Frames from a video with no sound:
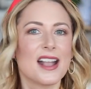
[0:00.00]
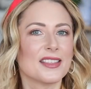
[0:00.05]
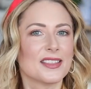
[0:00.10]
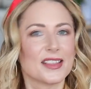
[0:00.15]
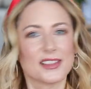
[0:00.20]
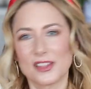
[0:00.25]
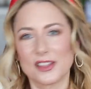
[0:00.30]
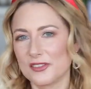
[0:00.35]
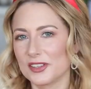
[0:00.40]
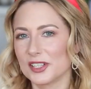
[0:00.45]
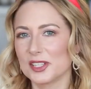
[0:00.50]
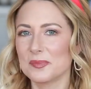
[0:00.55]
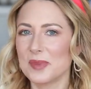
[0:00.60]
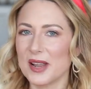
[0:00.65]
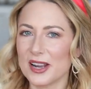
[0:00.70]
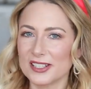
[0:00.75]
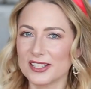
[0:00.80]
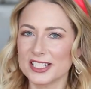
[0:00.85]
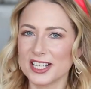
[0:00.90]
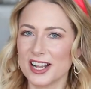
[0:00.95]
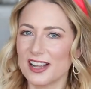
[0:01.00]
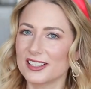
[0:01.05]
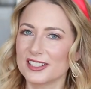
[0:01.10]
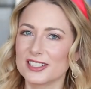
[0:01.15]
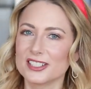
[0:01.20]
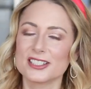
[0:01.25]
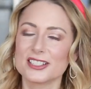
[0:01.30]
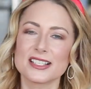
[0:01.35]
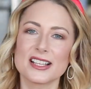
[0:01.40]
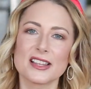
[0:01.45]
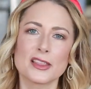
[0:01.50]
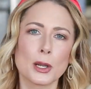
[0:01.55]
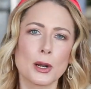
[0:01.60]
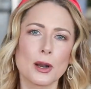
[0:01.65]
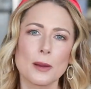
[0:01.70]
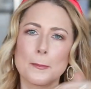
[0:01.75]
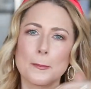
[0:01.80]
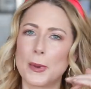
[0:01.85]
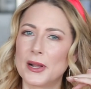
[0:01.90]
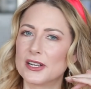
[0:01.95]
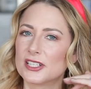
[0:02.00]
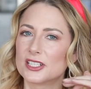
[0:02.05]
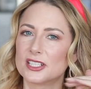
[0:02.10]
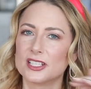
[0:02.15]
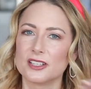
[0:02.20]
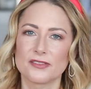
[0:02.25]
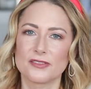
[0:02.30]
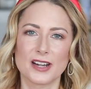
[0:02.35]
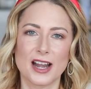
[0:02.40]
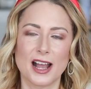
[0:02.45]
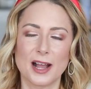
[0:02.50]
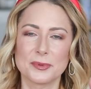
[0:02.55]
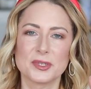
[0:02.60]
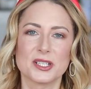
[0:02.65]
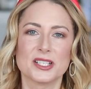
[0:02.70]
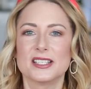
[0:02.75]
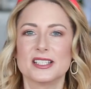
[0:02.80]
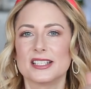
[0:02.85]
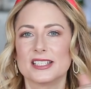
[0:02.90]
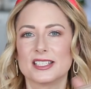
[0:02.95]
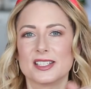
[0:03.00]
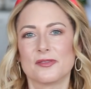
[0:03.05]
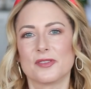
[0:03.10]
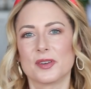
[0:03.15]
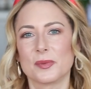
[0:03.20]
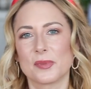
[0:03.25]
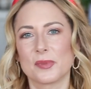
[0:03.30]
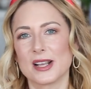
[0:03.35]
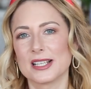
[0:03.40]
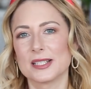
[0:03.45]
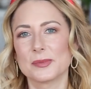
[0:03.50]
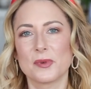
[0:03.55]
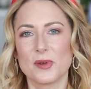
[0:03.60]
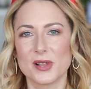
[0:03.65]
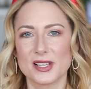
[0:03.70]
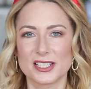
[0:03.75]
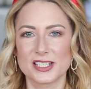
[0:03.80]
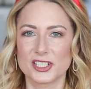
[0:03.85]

They love a good pair of joggers. There are a bunch of different options at different price points.